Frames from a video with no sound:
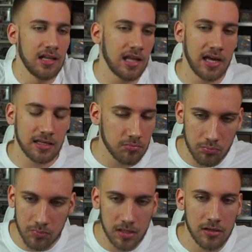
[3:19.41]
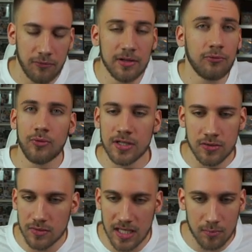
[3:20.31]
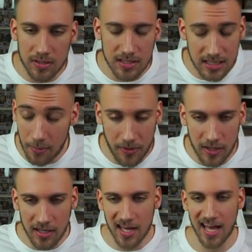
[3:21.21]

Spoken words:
Like, feel free to send me something.